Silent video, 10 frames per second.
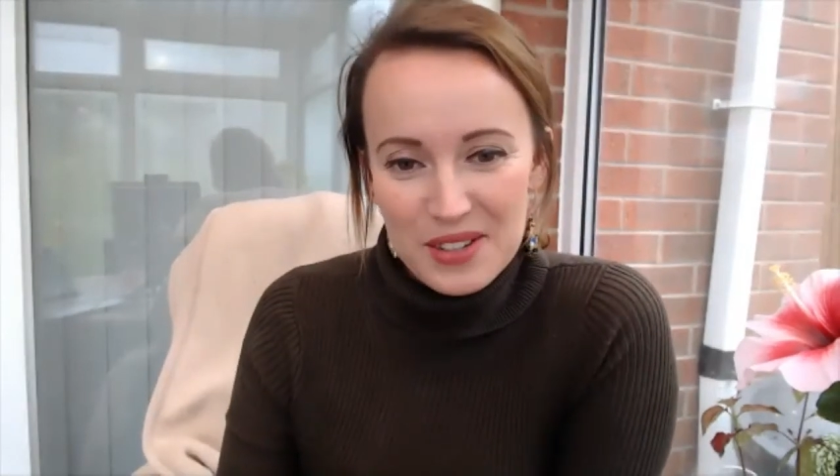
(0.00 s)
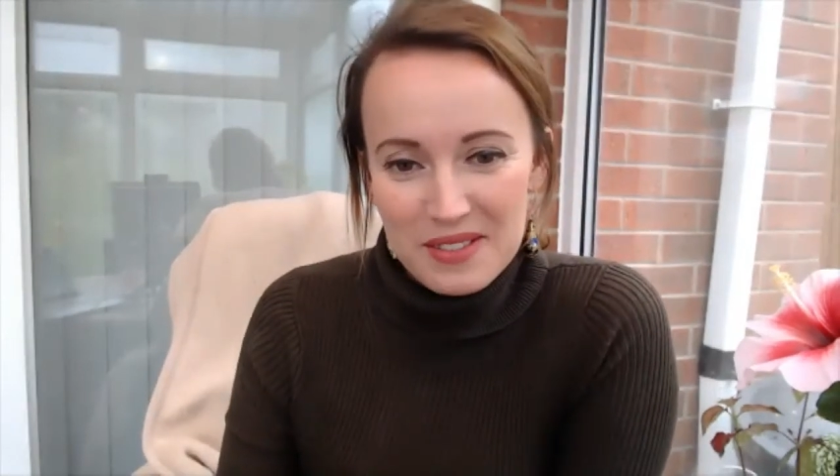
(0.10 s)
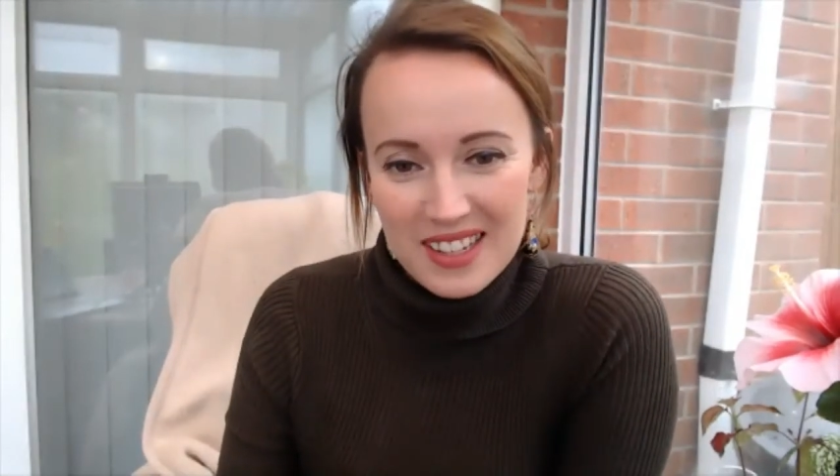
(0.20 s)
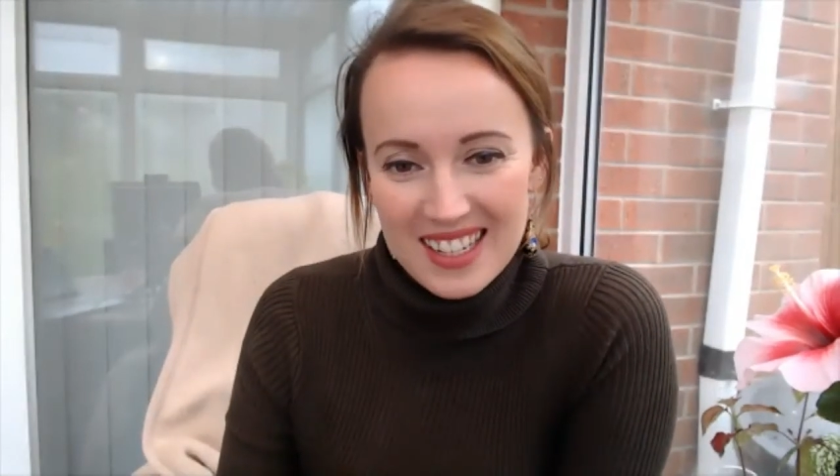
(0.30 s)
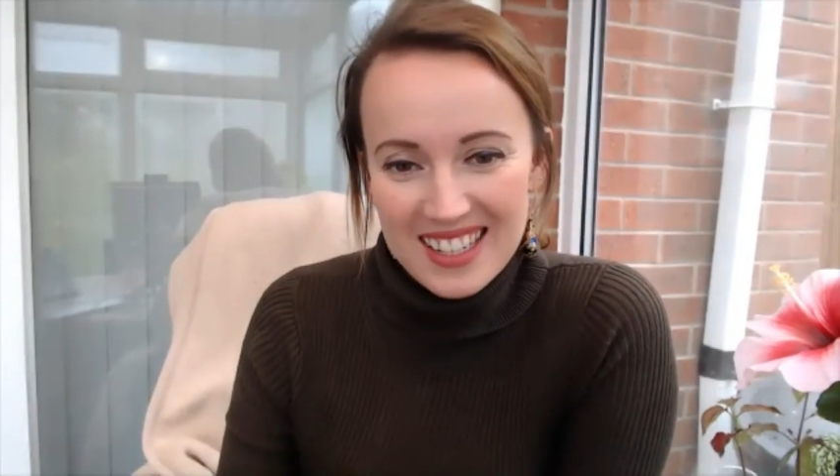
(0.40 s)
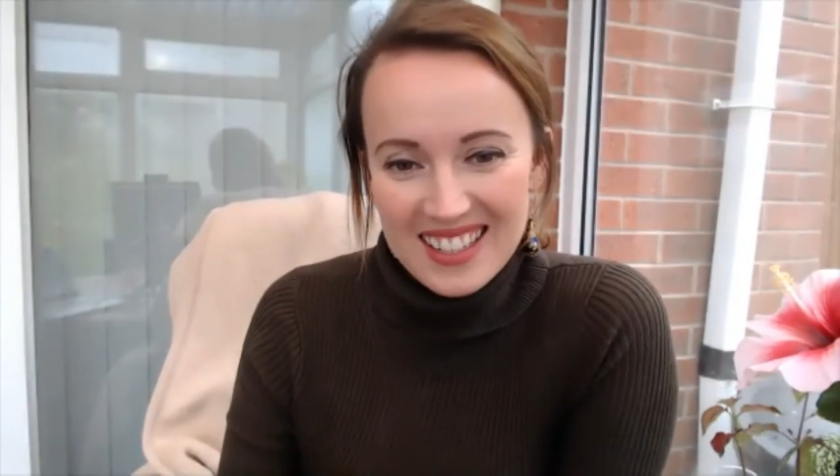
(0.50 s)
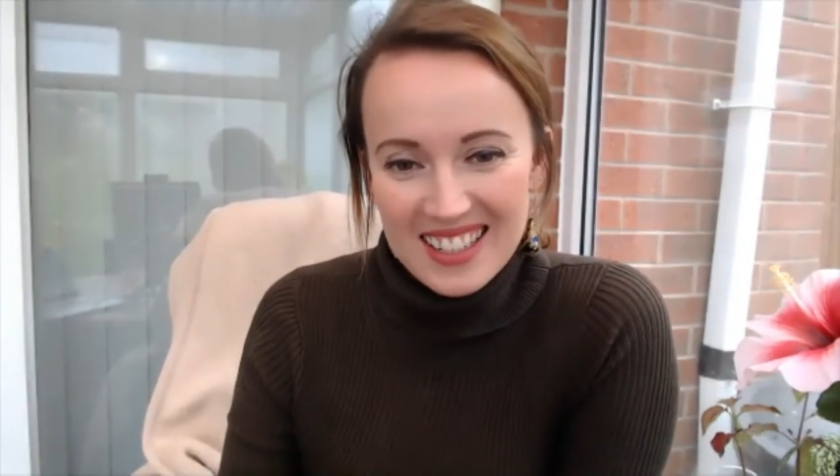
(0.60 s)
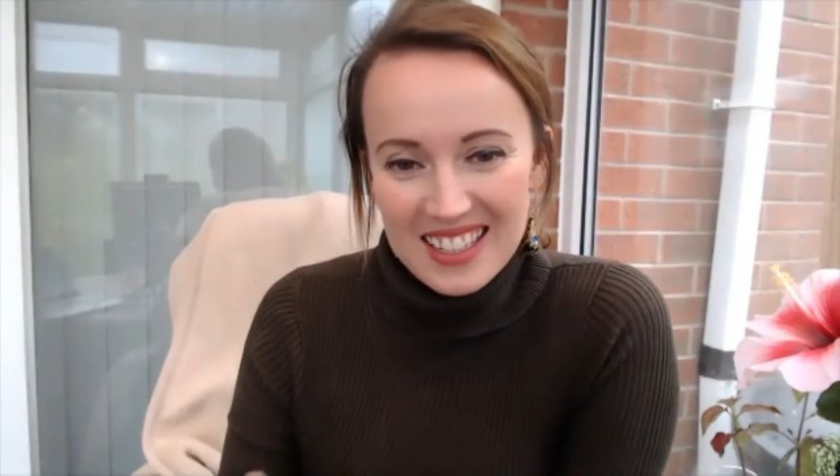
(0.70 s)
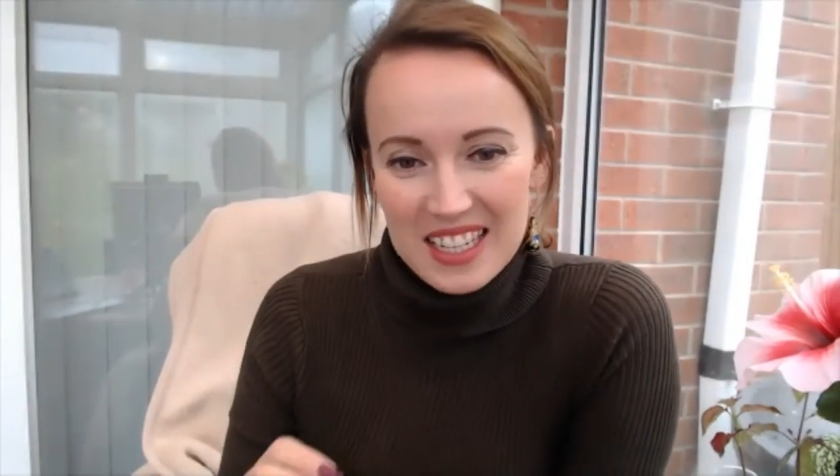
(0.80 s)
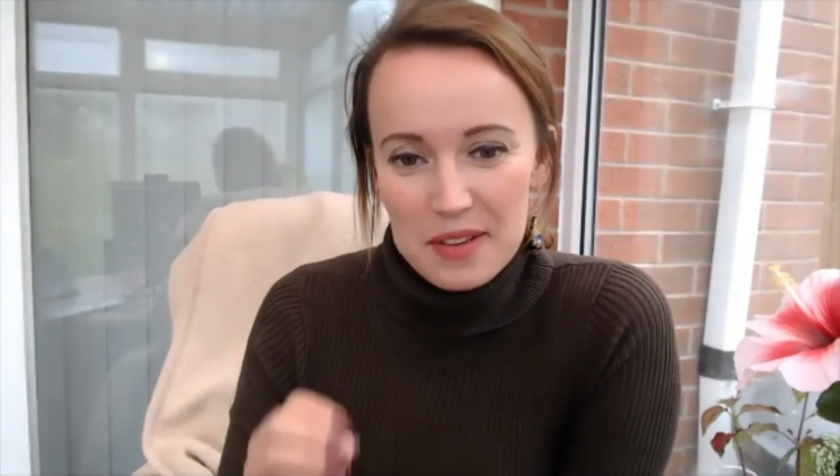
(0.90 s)
right?
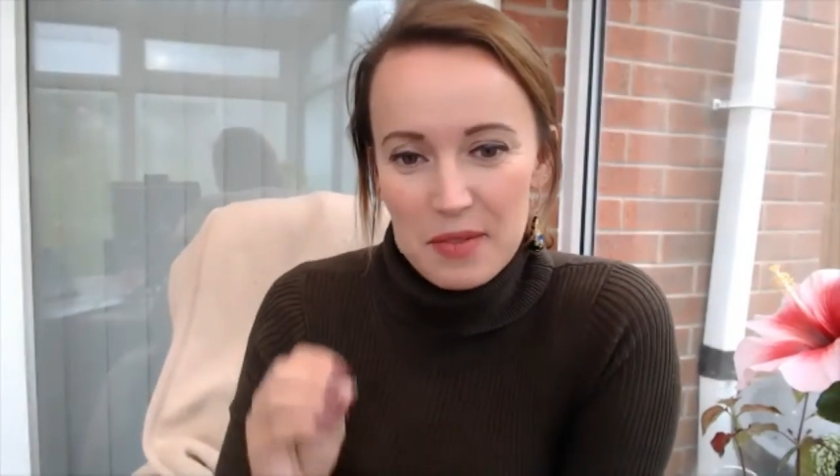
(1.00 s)
If you can